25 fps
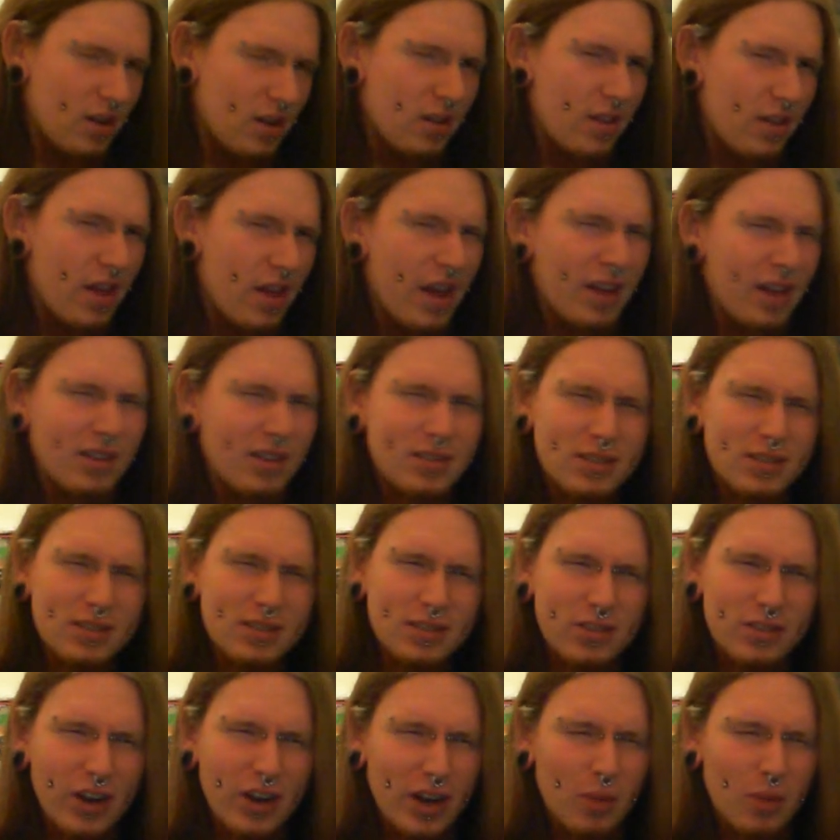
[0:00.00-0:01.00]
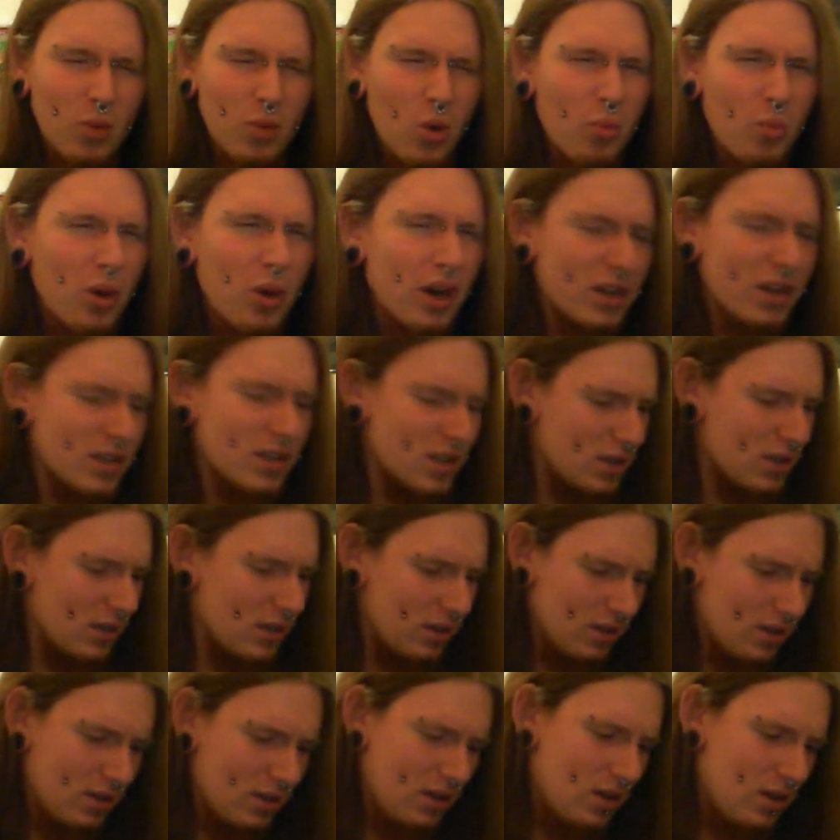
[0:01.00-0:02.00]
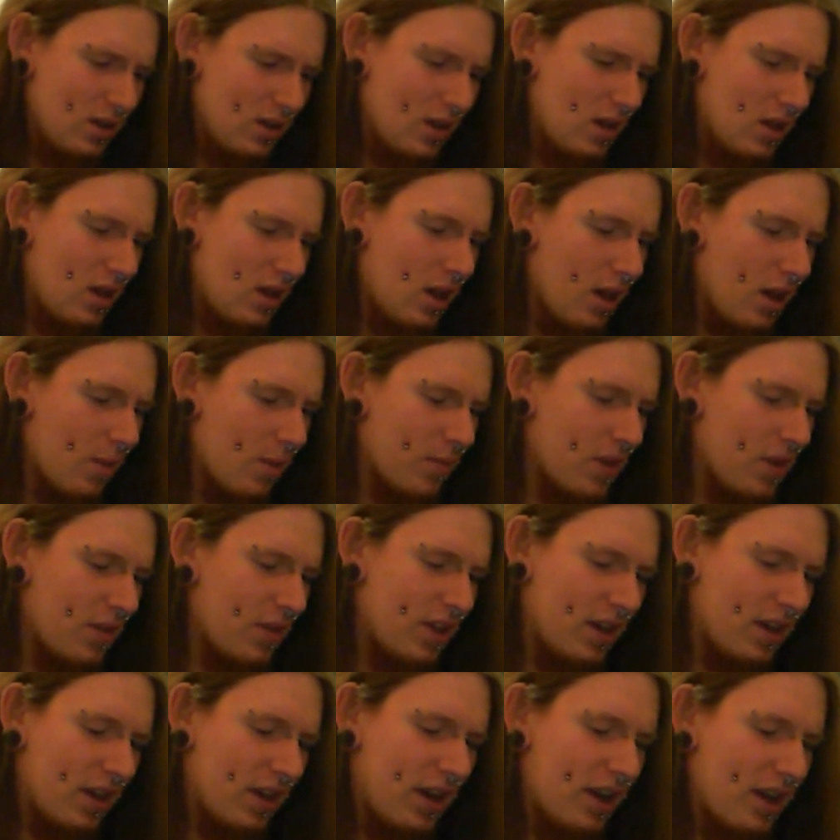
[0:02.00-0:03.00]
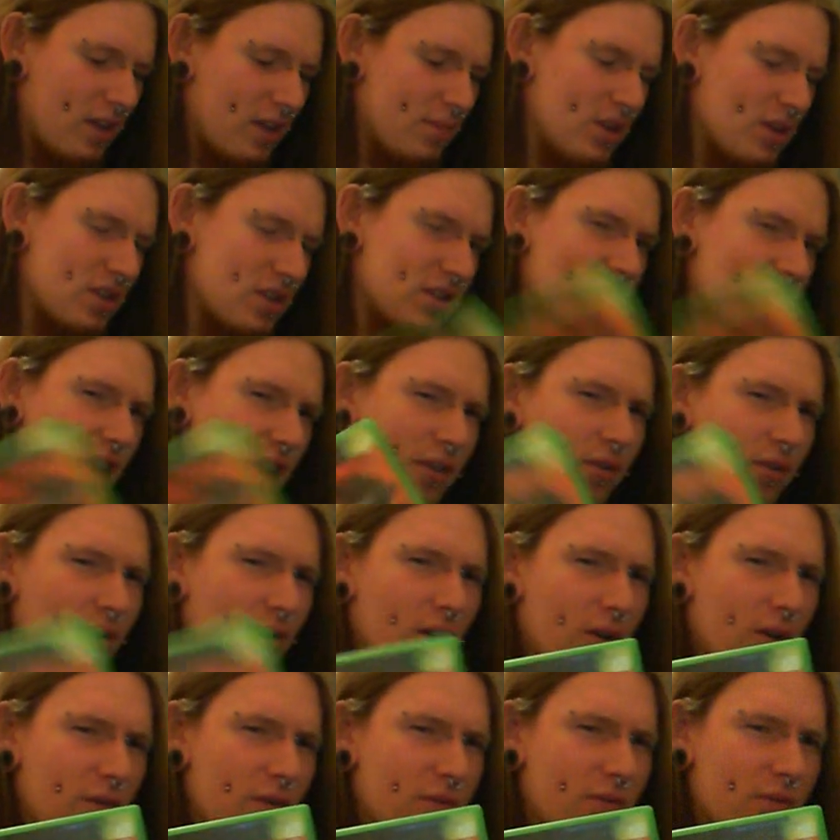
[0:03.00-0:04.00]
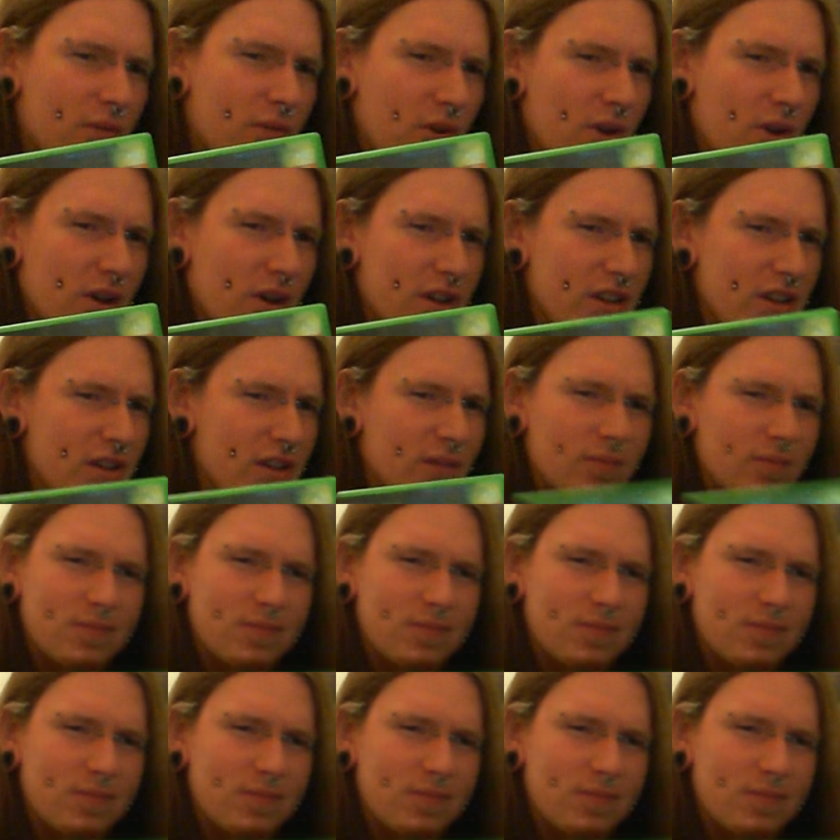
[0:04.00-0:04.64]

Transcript: They're Dragon Ball based, and that game is Dead or Alive 3.